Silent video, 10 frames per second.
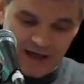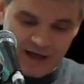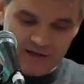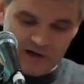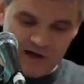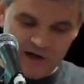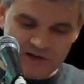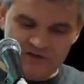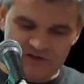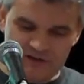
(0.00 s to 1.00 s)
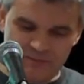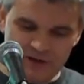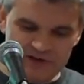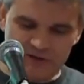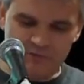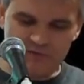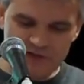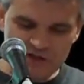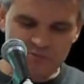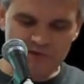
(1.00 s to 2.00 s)
and ask about some of
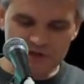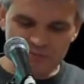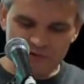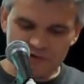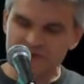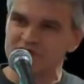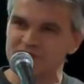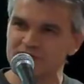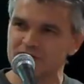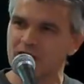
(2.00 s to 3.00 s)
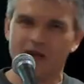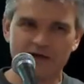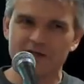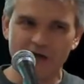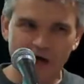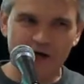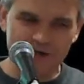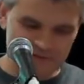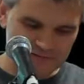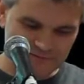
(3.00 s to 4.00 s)
these people. Is he a lucky guy?
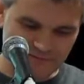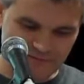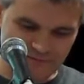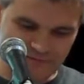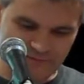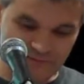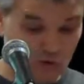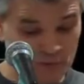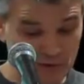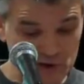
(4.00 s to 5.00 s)
Or